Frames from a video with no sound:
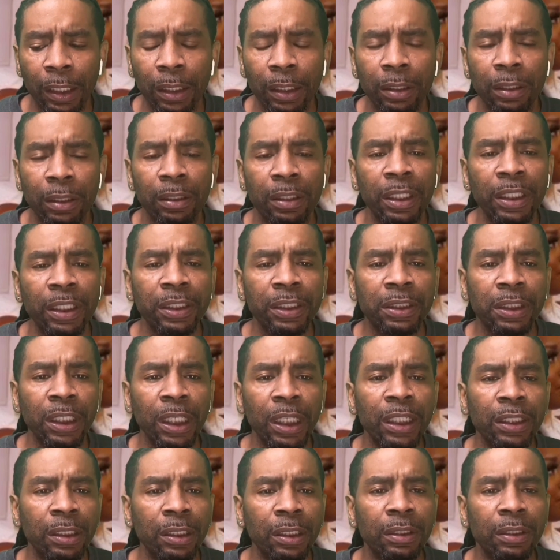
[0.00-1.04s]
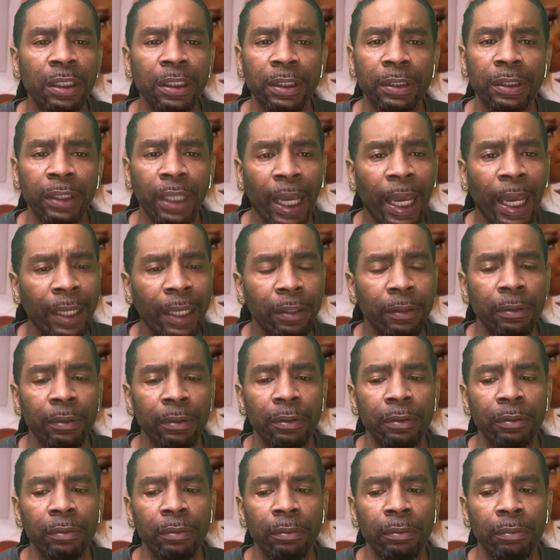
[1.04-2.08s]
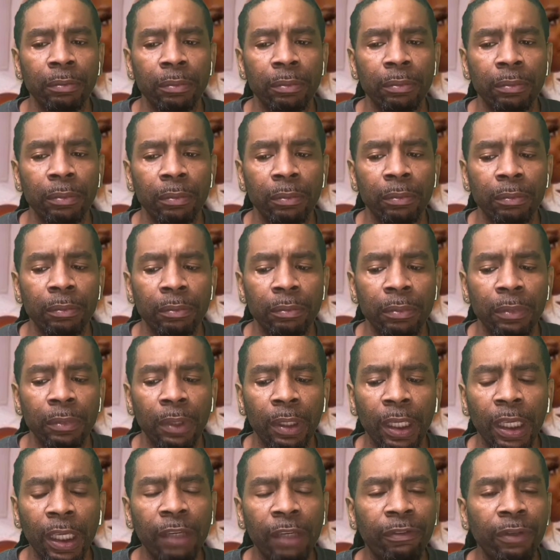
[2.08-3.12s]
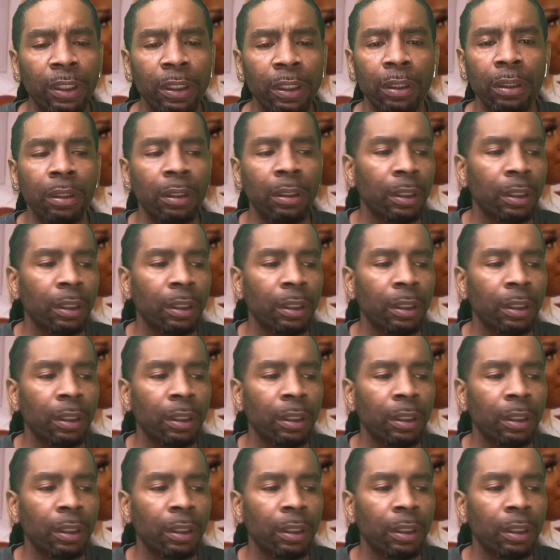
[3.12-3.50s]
this season does not even